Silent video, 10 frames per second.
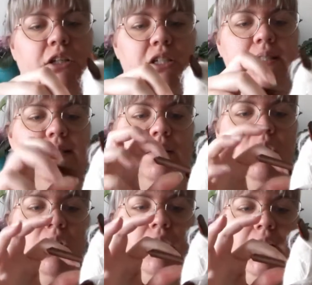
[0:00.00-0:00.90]
just
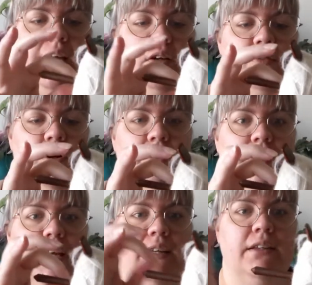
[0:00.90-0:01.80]
Corriedale
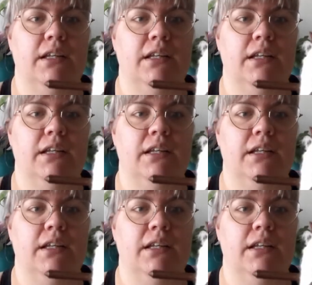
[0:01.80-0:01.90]
roving